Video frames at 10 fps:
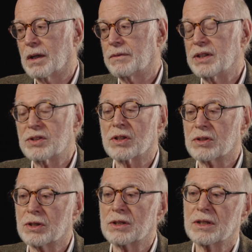these
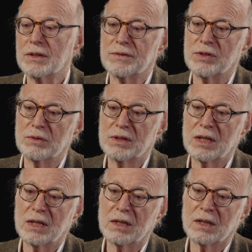alternatives you
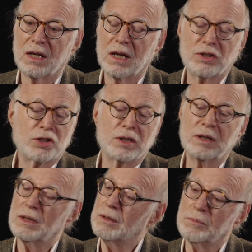take
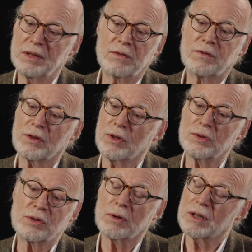should be for
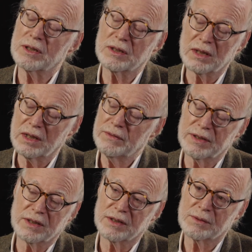those who are going to live
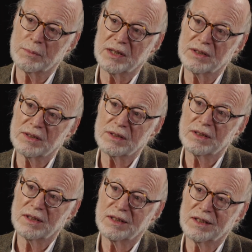in the space,
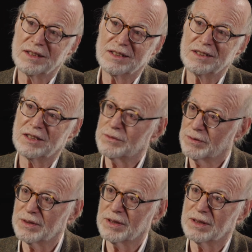not
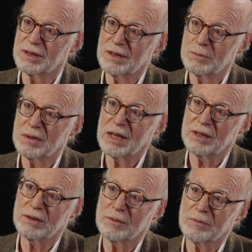for the
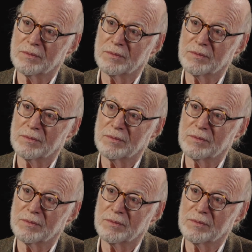planner.